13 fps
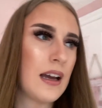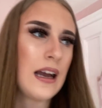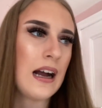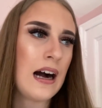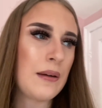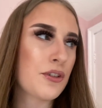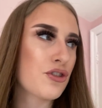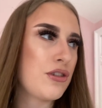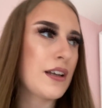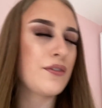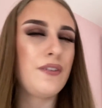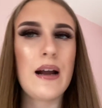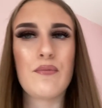I'm just trying
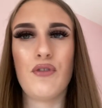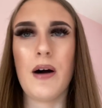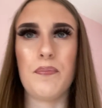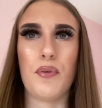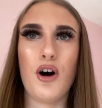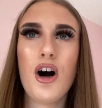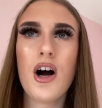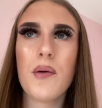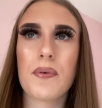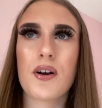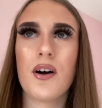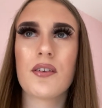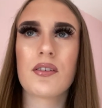to find what I bought
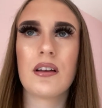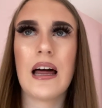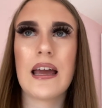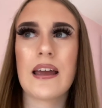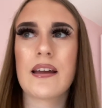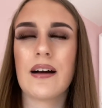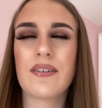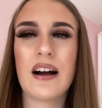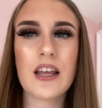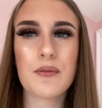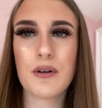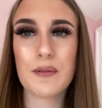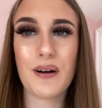because like I've kind
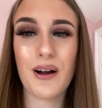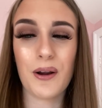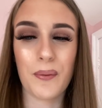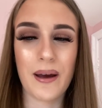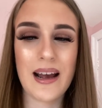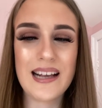of put them all away